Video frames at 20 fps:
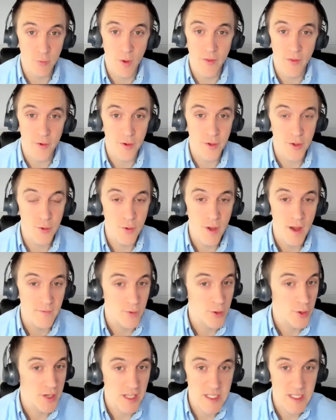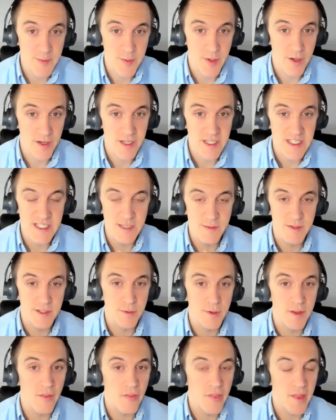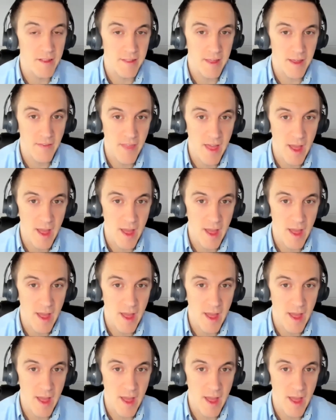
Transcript: whether you have good experiences with doing things like